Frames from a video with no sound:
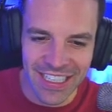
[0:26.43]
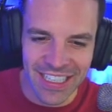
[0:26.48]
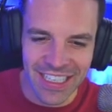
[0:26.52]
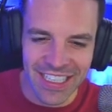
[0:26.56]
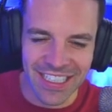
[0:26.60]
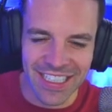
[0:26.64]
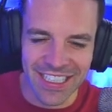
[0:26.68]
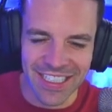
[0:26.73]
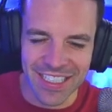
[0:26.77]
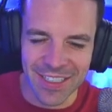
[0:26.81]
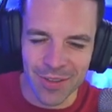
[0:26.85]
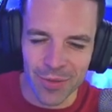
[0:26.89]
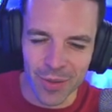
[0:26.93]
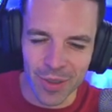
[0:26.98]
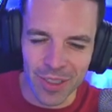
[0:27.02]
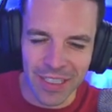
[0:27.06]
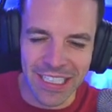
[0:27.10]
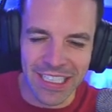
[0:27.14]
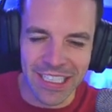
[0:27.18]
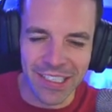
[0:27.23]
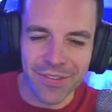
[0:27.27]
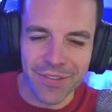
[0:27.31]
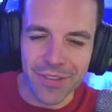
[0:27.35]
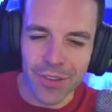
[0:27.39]
Does he
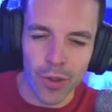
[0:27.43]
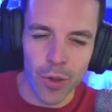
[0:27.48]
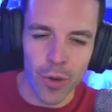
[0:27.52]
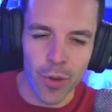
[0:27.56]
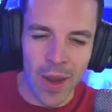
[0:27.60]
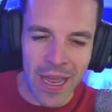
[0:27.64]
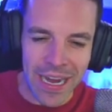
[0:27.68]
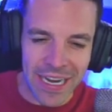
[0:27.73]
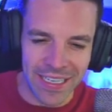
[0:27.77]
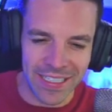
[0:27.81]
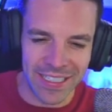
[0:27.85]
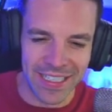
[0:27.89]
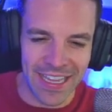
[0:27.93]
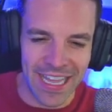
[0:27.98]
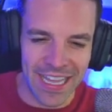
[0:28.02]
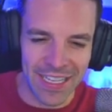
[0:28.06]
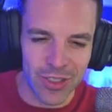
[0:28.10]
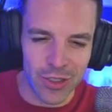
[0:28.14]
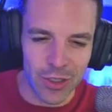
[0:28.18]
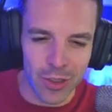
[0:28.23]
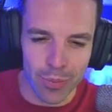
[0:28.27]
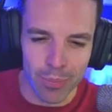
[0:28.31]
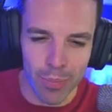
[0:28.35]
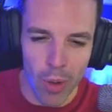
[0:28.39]
really give credit to
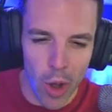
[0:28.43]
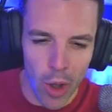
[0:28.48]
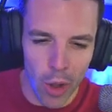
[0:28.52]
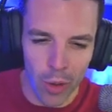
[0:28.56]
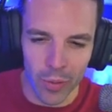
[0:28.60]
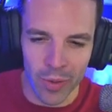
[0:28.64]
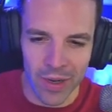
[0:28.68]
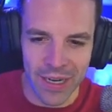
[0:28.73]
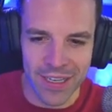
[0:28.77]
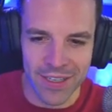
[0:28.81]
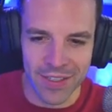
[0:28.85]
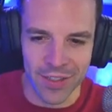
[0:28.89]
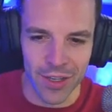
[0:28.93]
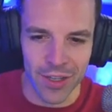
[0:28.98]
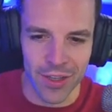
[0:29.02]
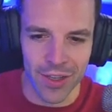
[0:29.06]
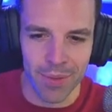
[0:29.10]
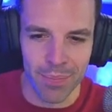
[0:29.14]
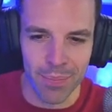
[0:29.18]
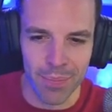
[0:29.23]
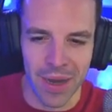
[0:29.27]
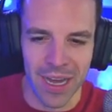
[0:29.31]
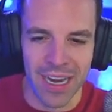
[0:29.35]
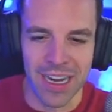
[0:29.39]
that small raise on
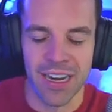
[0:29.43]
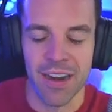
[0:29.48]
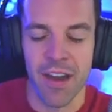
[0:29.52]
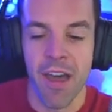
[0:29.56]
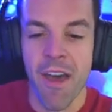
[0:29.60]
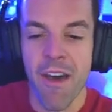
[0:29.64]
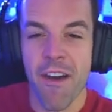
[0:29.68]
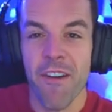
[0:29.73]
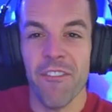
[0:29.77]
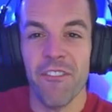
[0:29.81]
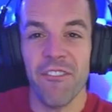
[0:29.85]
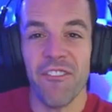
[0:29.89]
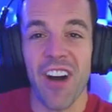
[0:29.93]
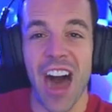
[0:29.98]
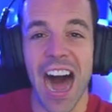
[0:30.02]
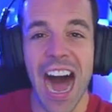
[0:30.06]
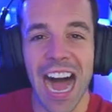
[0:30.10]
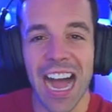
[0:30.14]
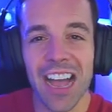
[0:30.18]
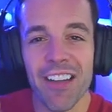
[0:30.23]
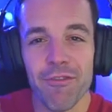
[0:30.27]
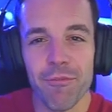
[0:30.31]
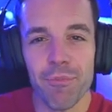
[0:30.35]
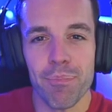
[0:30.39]
the button?
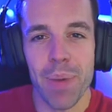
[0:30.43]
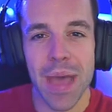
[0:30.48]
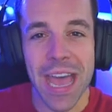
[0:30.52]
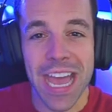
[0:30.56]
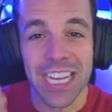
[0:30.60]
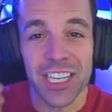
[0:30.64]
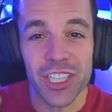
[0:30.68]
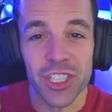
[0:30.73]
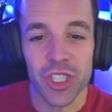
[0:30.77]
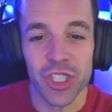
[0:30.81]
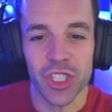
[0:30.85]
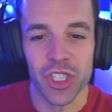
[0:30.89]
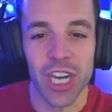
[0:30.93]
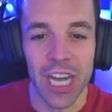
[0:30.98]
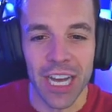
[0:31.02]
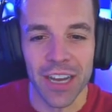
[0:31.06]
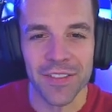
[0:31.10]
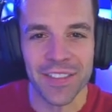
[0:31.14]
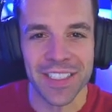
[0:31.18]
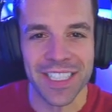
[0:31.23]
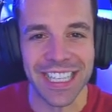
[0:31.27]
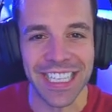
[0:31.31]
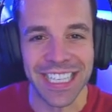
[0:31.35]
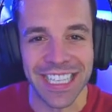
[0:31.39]
5-bet
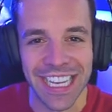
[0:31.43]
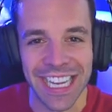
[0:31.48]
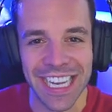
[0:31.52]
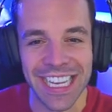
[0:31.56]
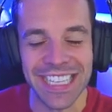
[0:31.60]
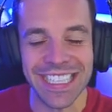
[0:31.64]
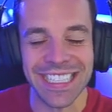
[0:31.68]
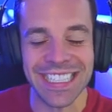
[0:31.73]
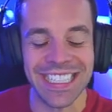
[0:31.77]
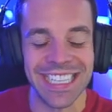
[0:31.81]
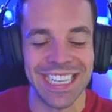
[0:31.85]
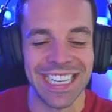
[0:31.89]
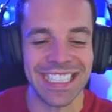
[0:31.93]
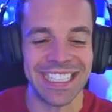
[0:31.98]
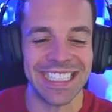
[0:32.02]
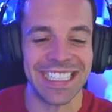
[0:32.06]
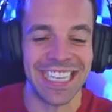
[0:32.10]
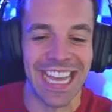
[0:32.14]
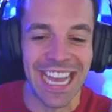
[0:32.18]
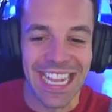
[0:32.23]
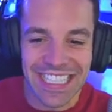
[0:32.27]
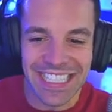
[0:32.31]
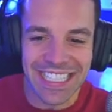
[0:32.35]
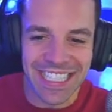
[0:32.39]
shoves the
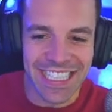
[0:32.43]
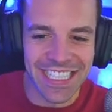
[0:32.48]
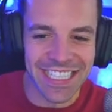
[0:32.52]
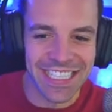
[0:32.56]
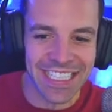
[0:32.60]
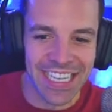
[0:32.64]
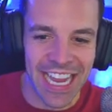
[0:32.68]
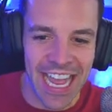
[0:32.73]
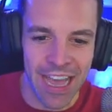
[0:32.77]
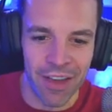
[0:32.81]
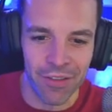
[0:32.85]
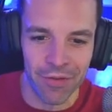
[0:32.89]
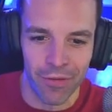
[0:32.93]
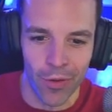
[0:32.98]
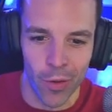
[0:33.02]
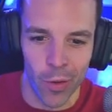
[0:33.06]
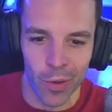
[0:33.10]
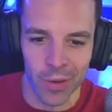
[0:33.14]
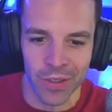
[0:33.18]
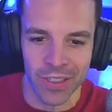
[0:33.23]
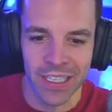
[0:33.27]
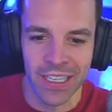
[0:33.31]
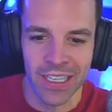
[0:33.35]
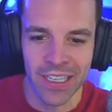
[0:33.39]
King-6, gets the snap
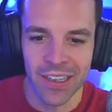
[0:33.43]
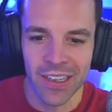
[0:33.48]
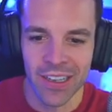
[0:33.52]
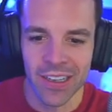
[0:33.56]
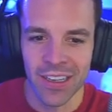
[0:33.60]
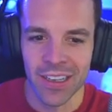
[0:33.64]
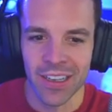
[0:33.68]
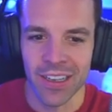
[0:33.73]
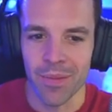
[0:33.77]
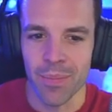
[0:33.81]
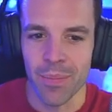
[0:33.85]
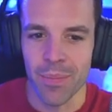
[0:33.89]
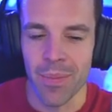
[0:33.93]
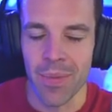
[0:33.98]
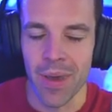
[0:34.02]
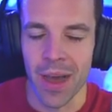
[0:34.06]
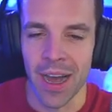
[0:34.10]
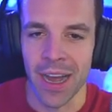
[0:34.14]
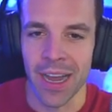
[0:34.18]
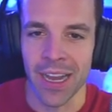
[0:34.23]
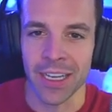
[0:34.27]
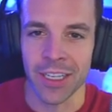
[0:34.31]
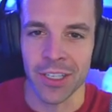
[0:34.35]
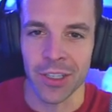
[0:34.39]
fold.
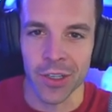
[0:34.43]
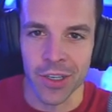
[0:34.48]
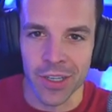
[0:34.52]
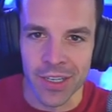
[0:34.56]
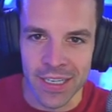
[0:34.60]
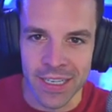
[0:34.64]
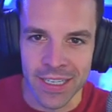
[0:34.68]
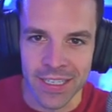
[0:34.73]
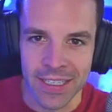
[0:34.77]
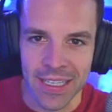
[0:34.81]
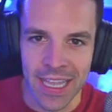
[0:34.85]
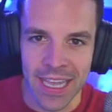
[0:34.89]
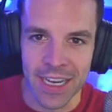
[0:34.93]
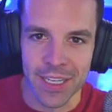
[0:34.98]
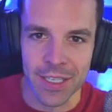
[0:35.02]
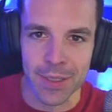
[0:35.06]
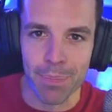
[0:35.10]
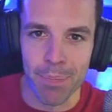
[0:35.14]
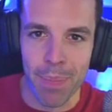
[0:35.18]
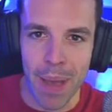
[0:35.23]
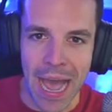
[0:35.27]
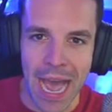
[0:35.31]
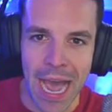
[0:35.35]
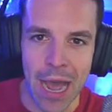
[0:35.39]
My goodness, that
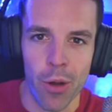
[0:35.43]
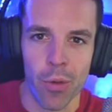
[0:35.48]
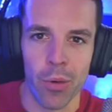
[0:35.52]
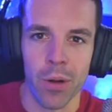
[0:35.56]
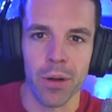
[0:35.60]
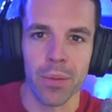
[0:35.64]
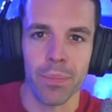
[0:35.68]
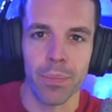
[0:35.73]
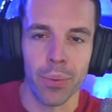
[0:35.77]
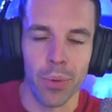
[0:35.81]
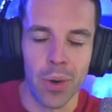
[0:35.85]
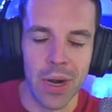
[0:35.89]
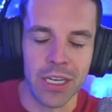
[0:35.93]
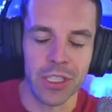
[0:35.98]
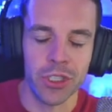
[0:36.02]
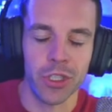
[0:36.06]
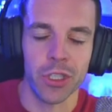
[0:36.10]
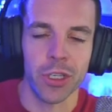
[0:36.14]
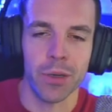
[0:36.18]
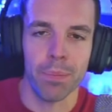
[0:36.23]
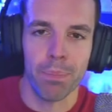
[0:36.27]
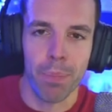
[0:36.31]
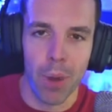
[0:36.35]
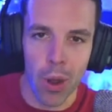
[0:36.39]
is power
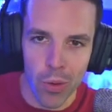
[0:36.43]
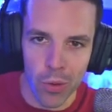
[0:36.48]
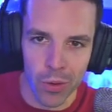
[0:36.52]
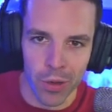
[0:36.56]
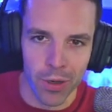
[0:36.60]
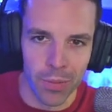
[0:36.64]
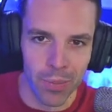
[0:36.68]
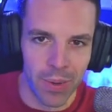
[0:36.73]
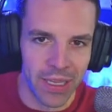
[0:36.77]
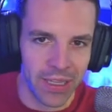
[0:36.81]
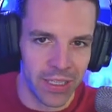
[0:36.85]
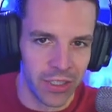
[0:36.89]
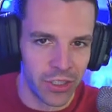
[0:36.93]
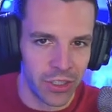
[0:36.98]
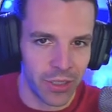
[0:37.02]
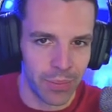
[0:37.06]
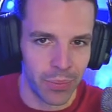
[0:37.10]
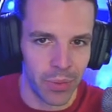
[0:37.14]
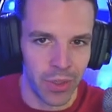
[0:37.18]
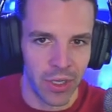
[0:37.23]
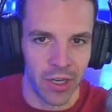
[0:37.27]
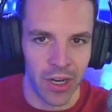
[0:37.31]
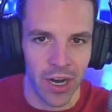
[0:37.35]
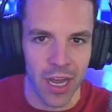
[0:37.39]
pressure poker by the
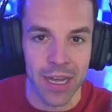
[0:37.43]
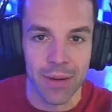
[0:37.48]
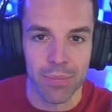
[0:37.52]
chip leader.